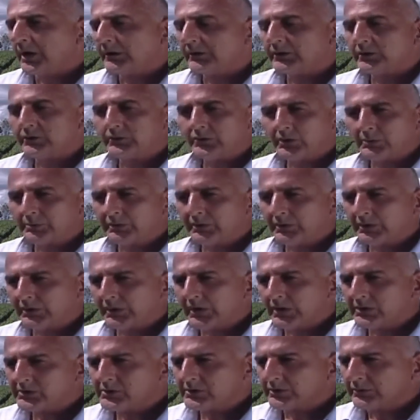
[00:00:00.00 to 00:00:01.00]
under drip
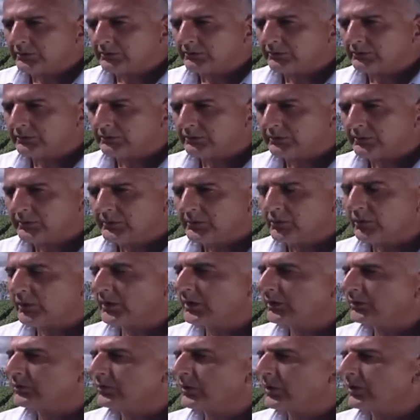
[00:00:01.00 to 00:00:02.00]
irrigation. You
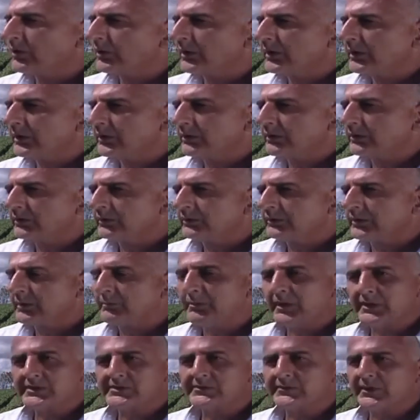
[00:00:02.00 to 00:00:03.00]
can grow here
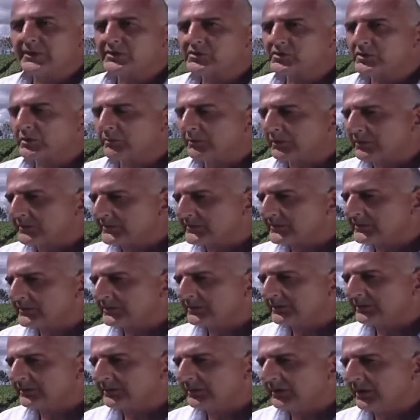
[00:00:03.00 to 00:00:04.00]
the best vegetables
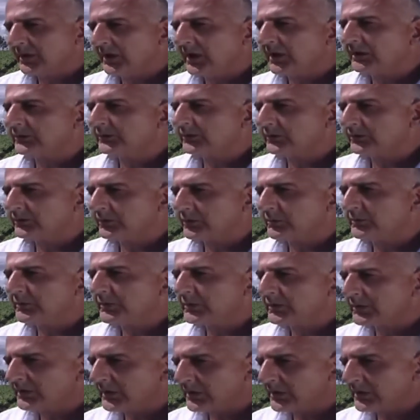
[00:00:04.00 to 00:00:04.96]
under drip